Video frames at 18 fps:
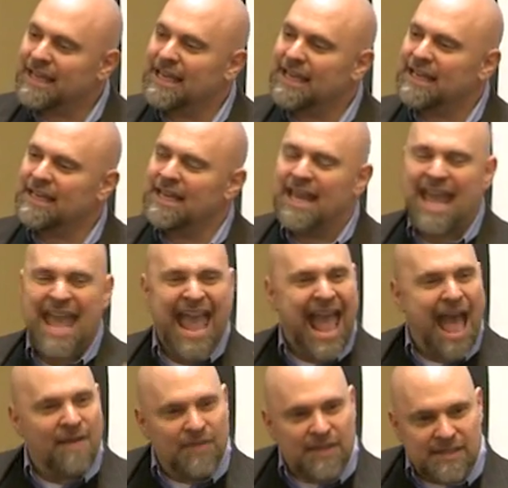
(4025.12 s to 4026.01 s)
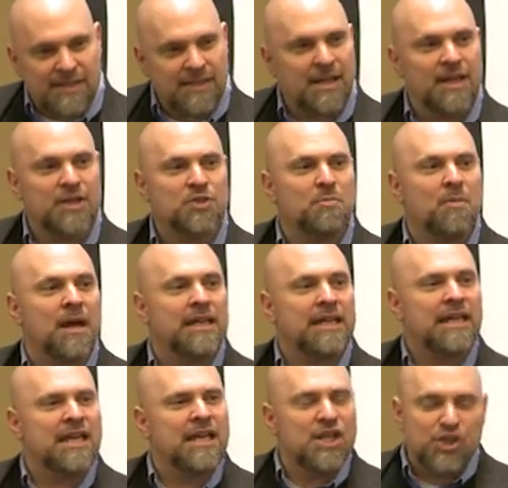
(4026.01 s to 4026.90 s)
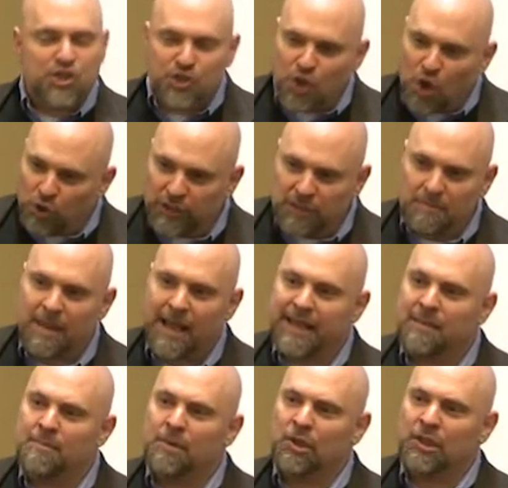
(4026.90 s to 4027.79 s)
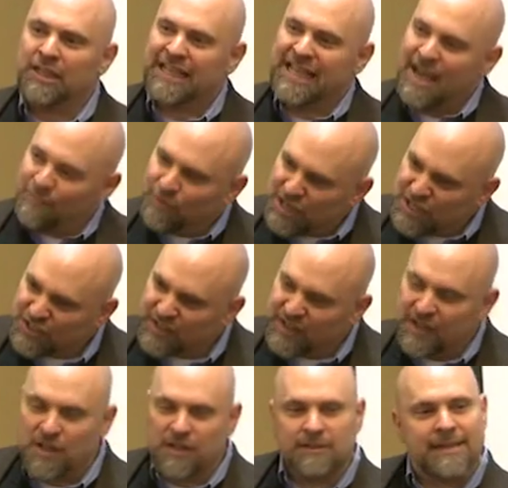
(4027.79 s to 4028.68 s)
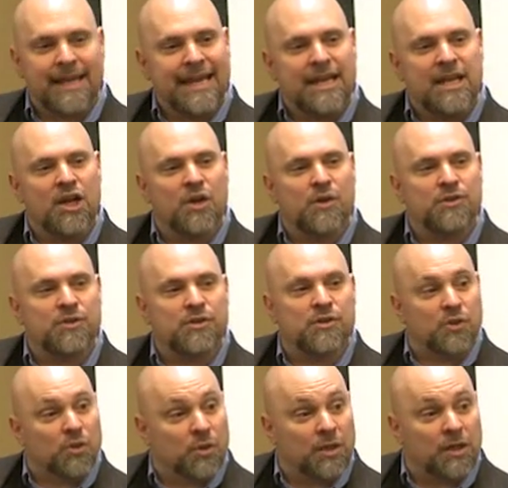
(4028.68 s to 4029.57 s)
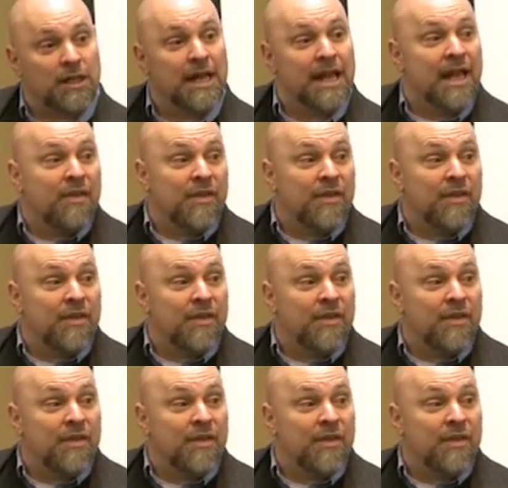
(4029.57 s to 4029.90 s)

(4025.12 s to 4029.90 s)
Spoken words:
kid have his lunch money stolen by a bully every single day he goes to school